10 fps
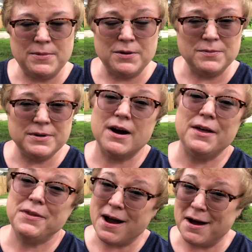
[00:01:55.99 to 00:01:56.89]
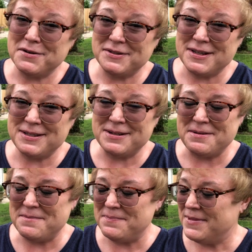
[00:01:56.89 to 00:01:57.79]
You're on the honor
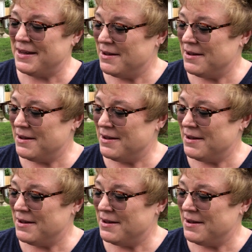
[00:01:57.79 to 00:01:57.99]
system,